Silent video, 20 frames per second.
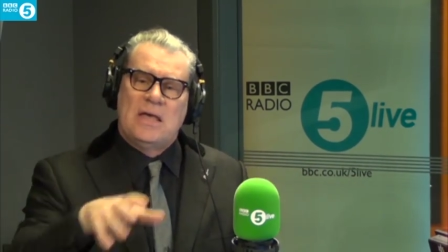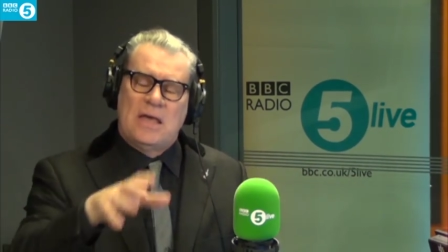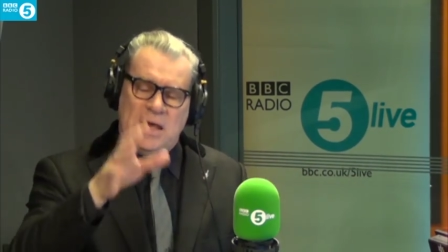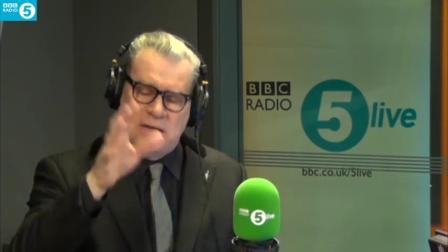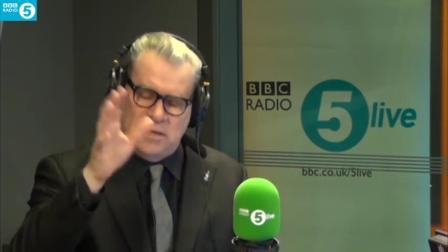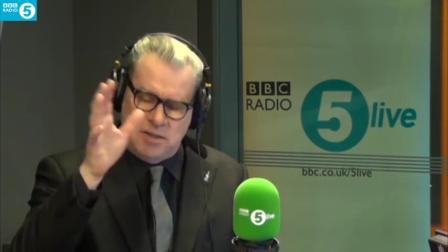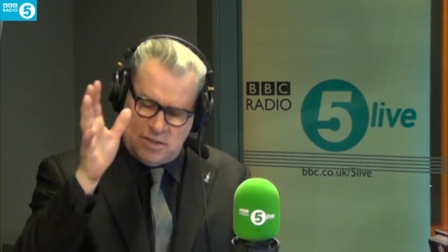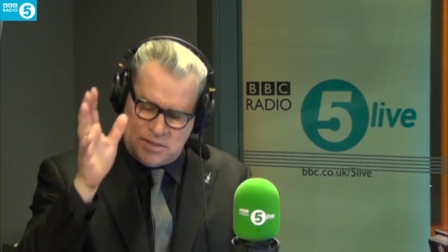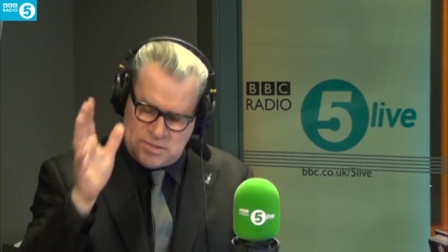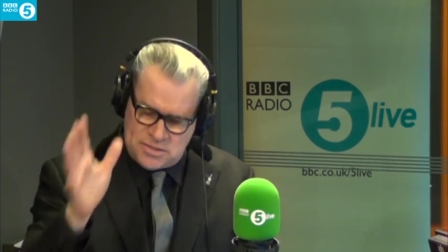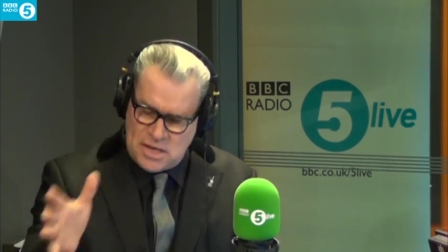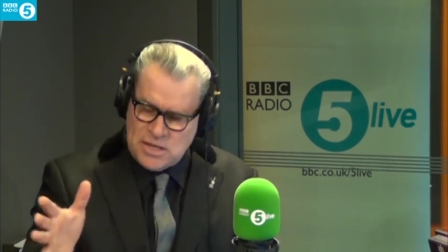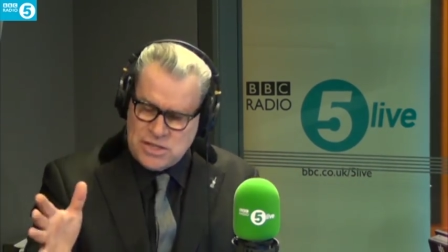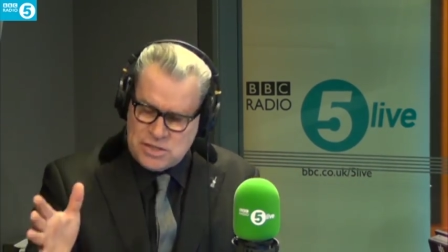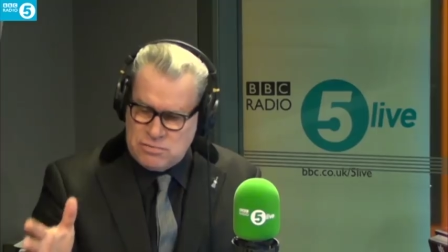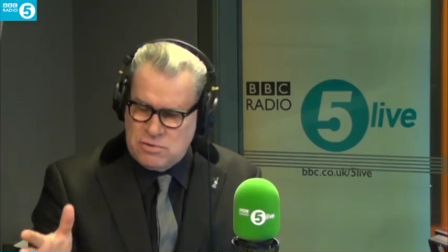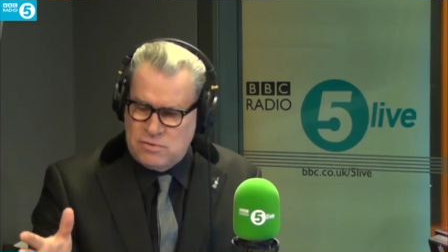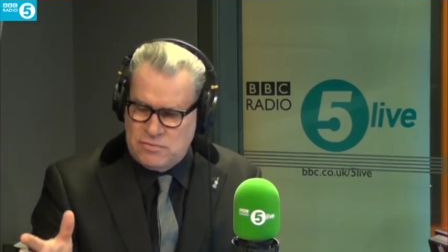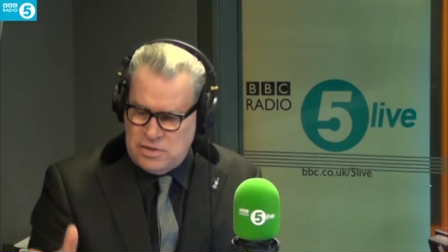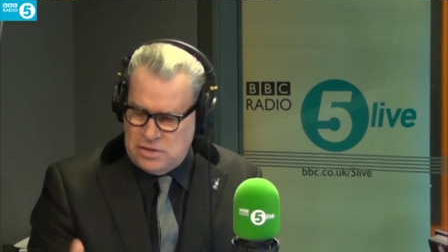And at the
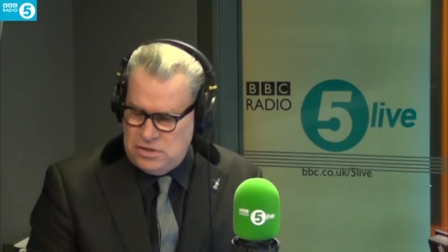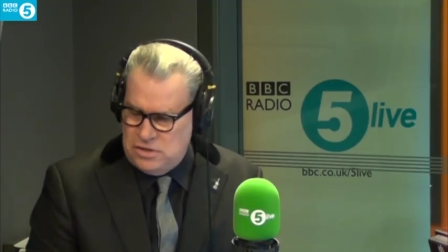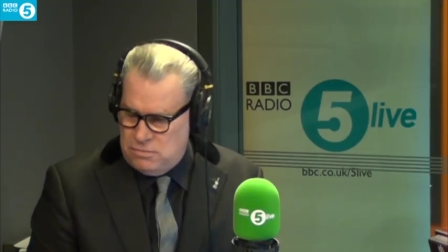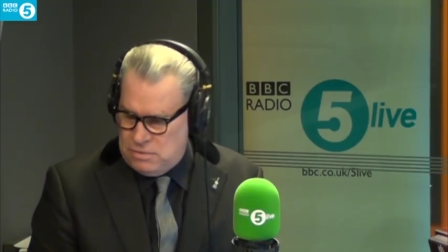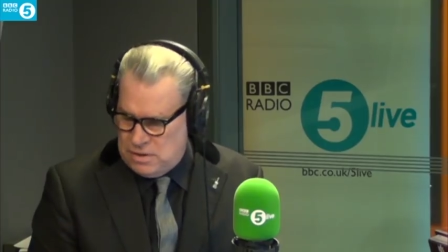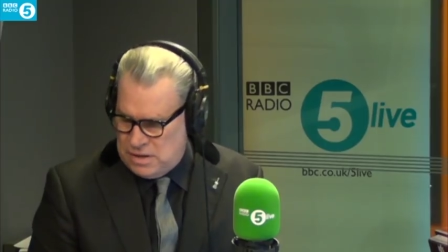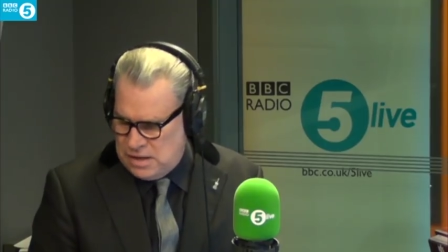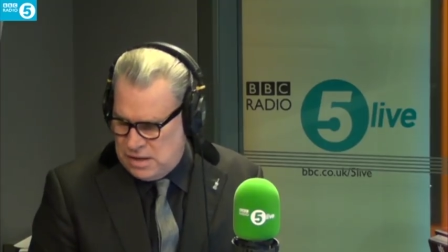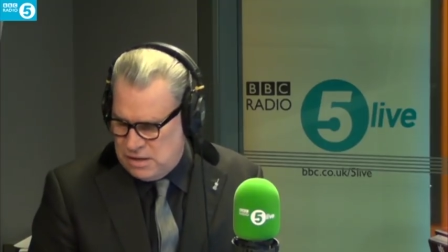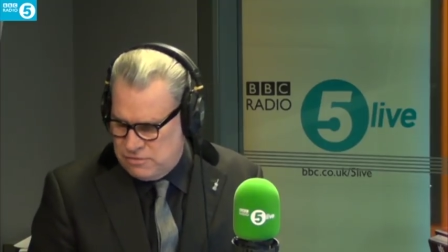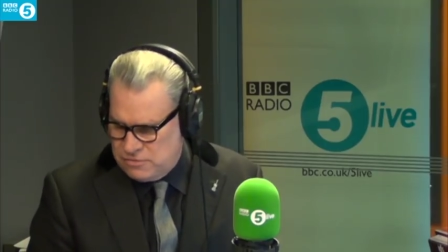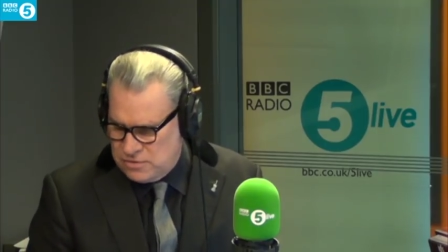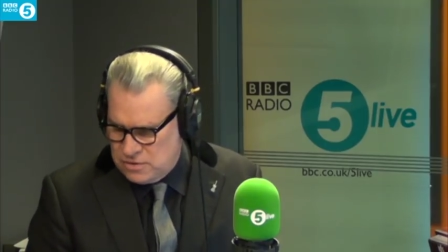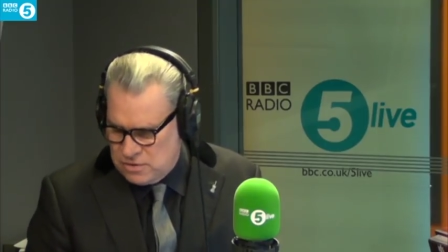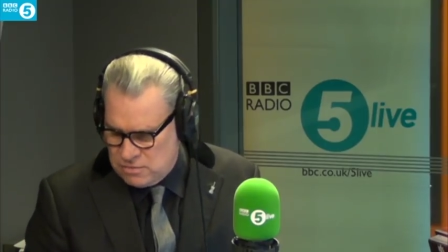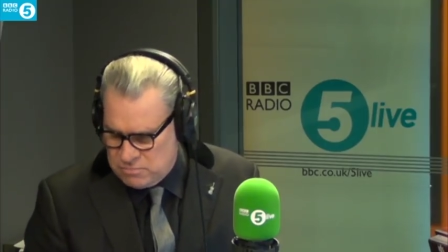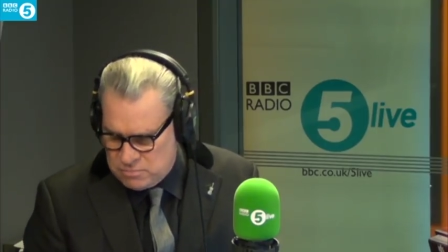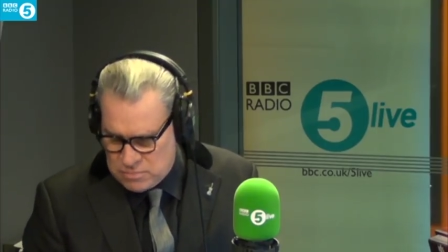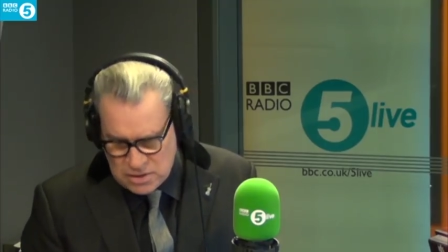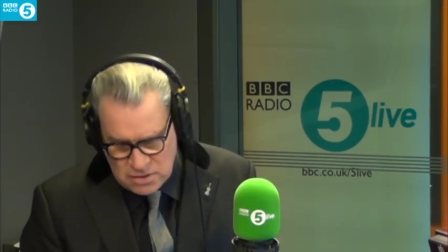center of it, you have
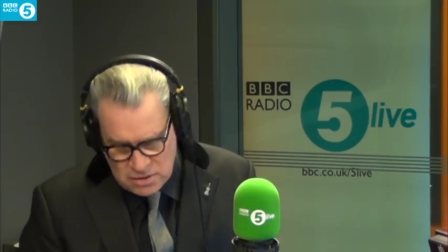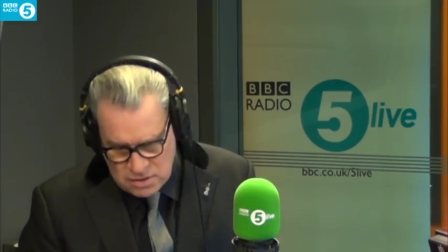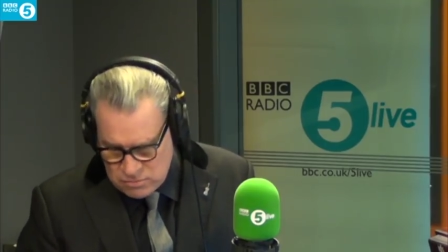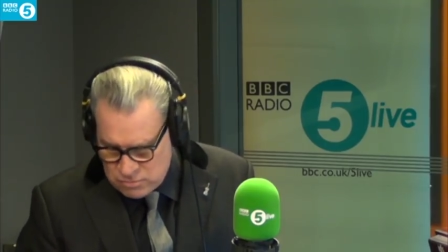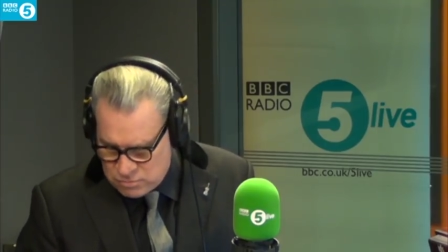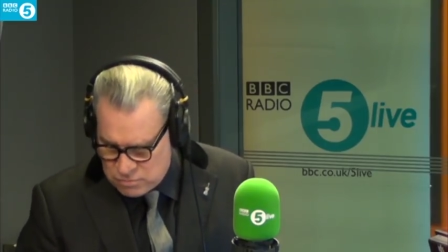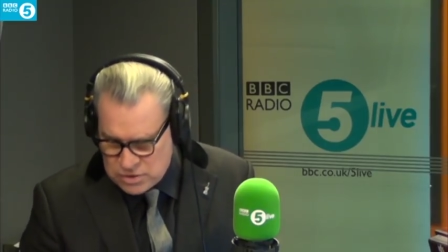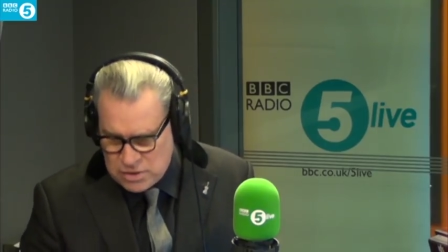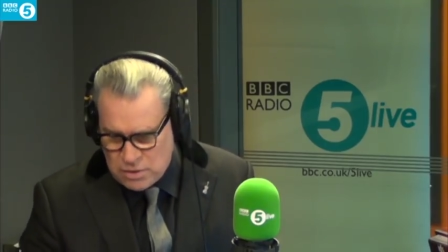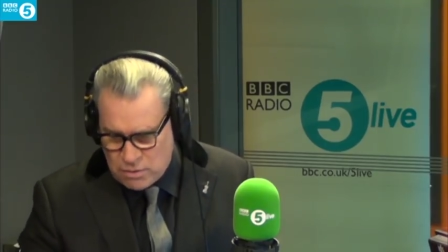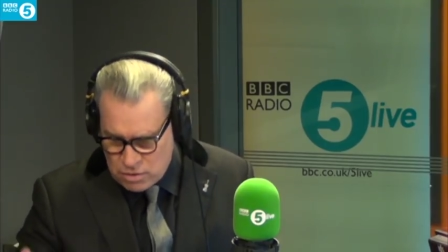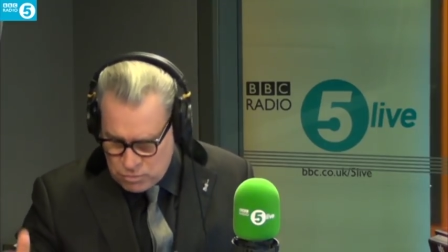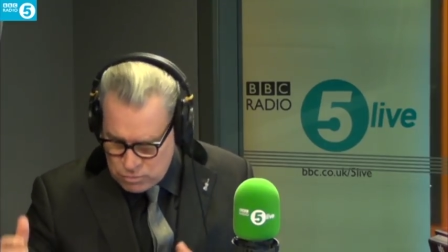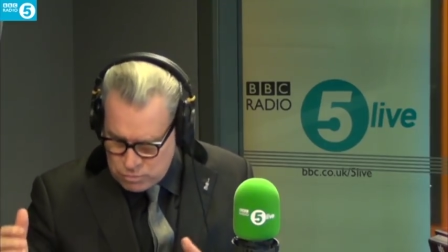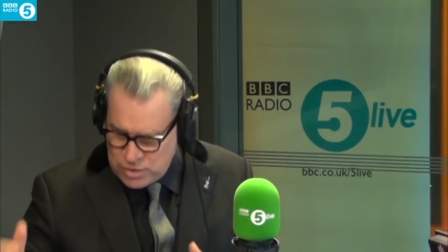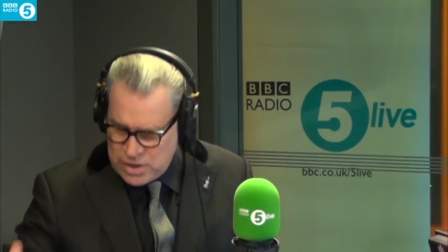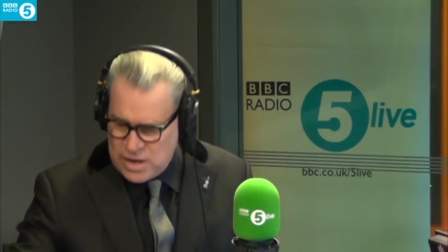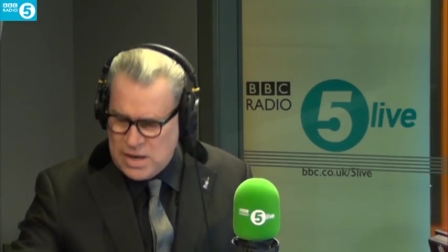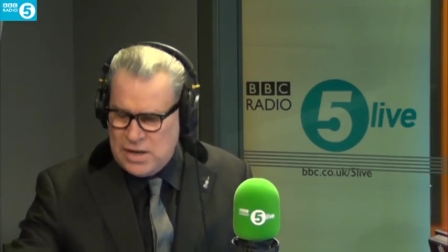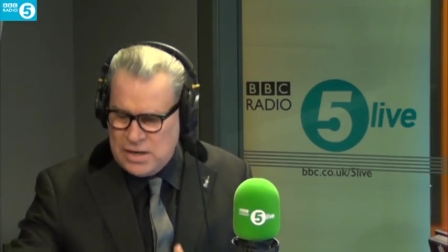a, a you know a
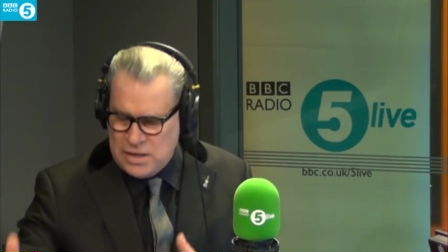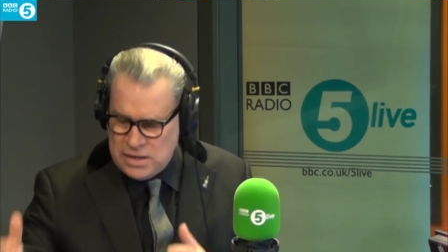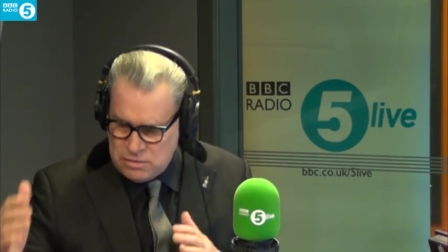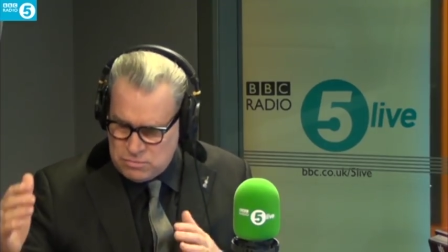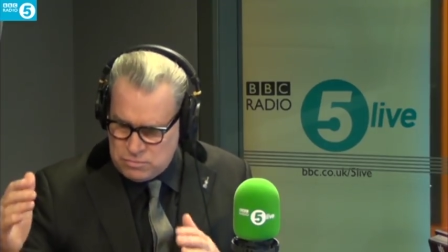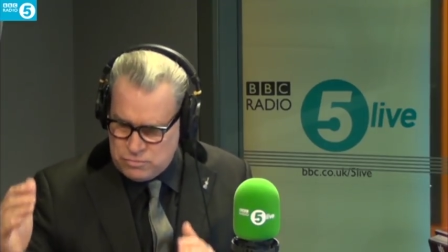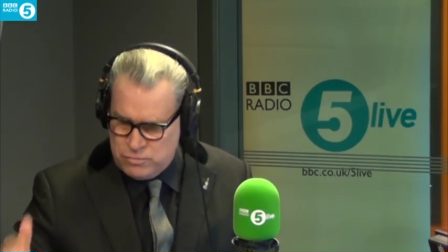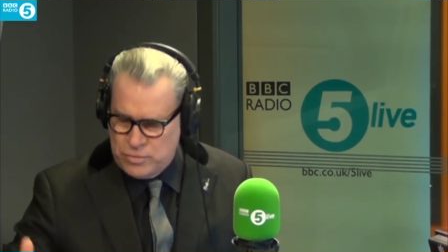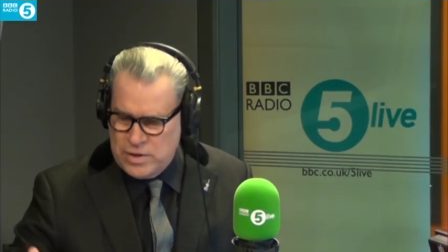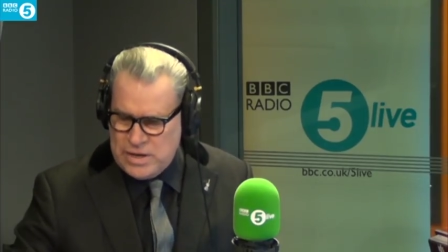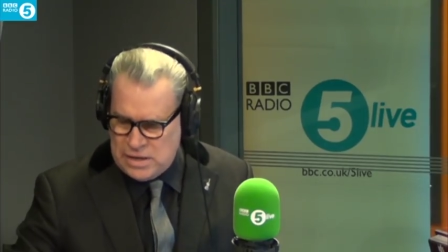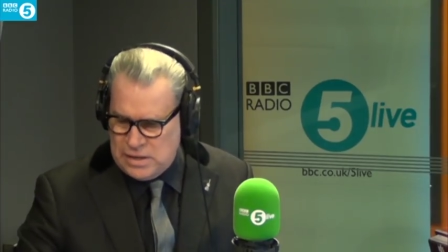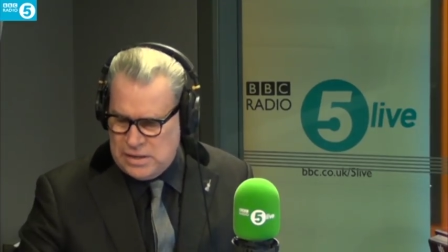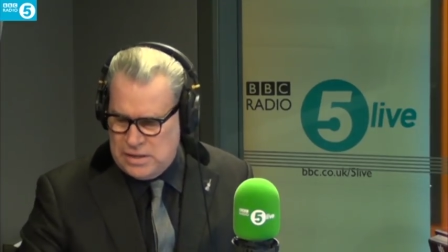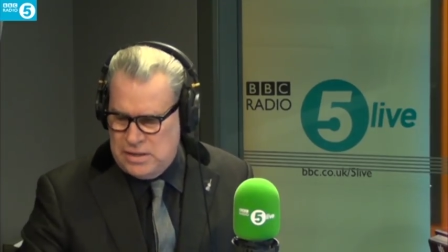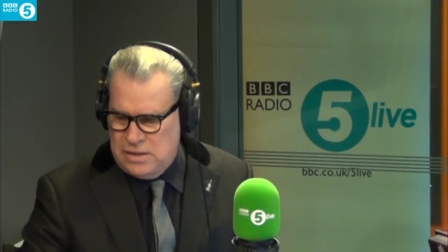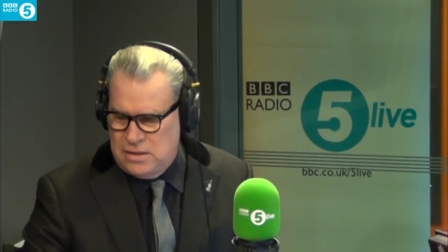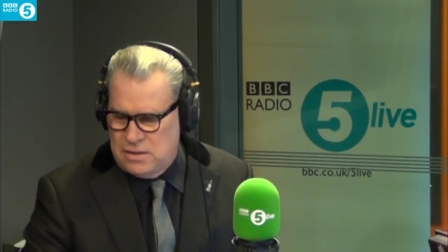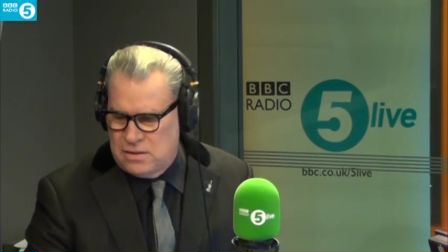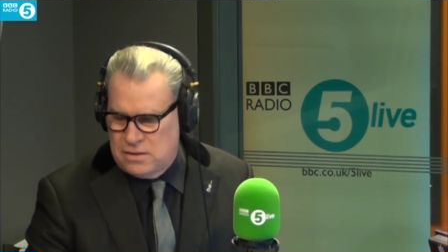really
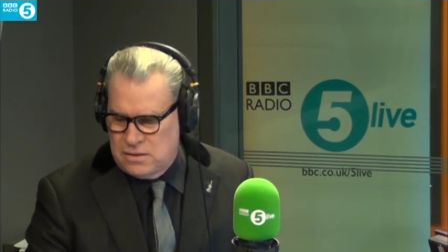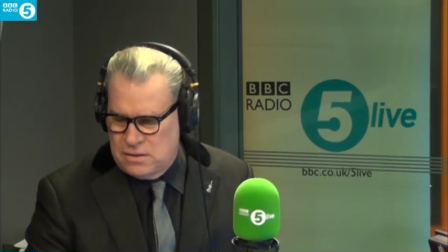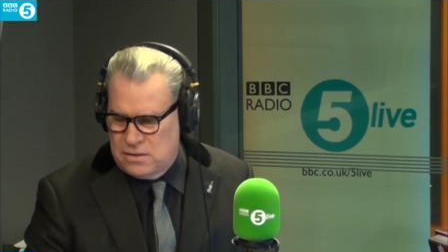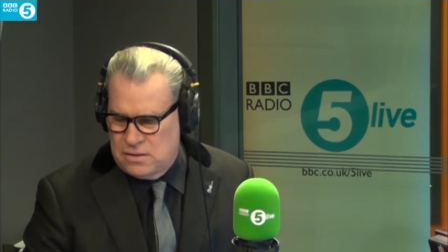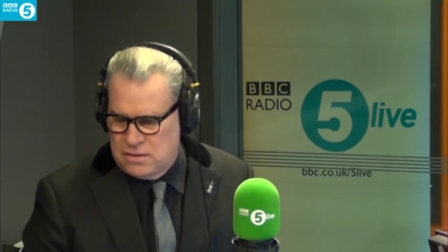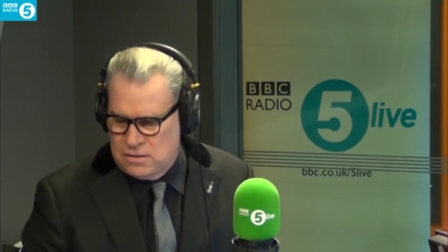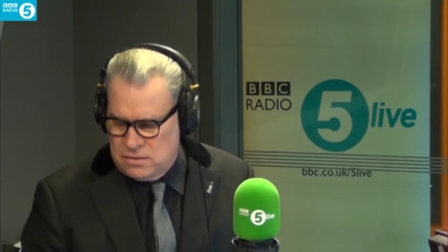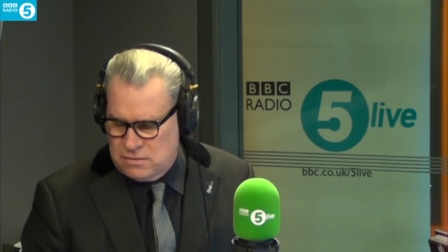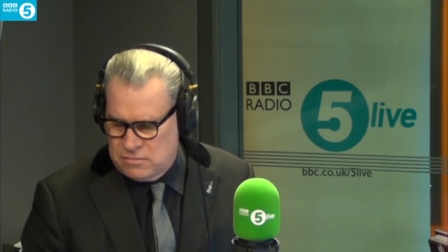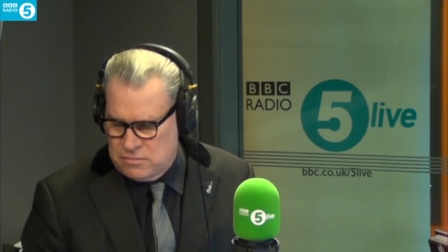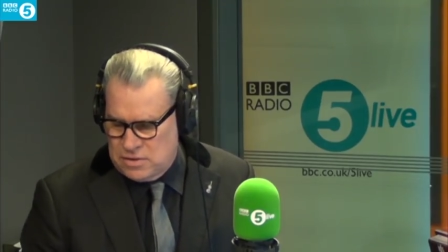really uh,